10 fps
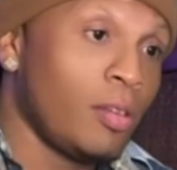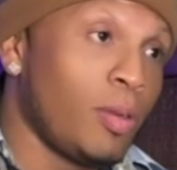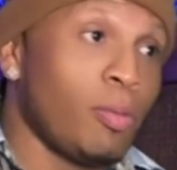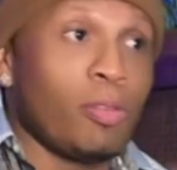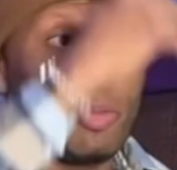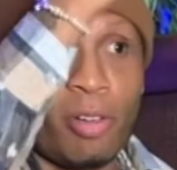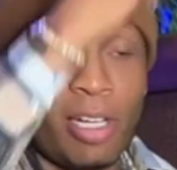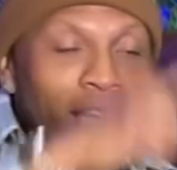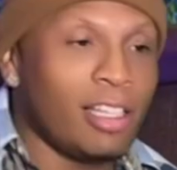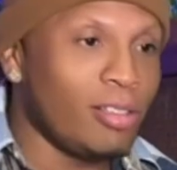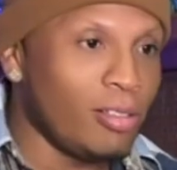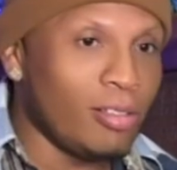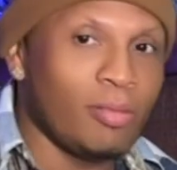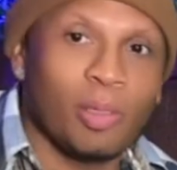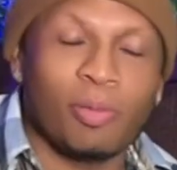people from
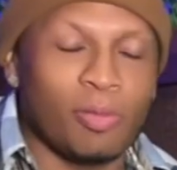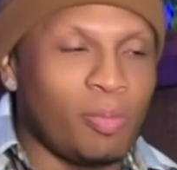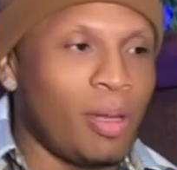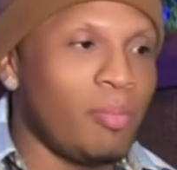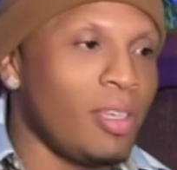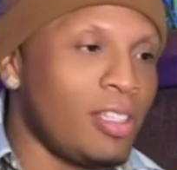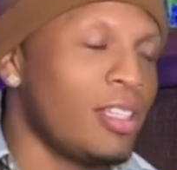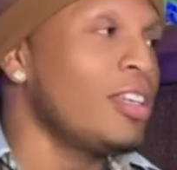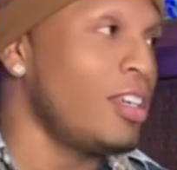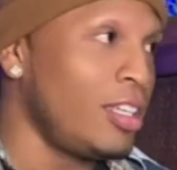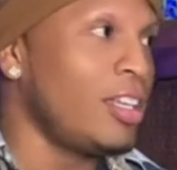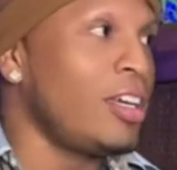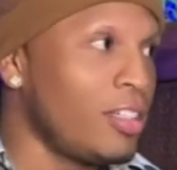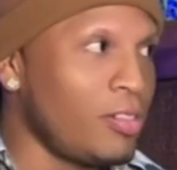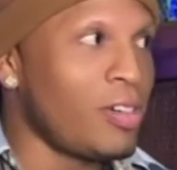Orlando, people from Palm Beach, and
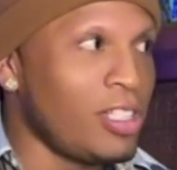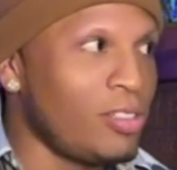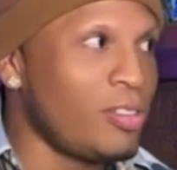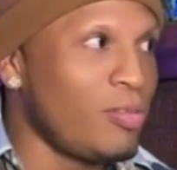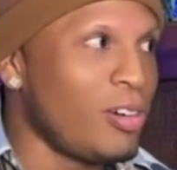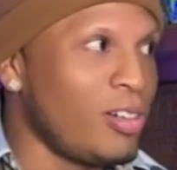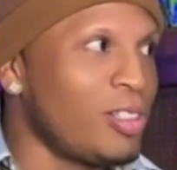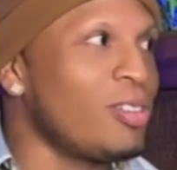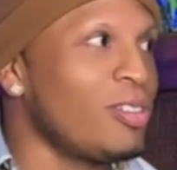the Rise of the Warrior. So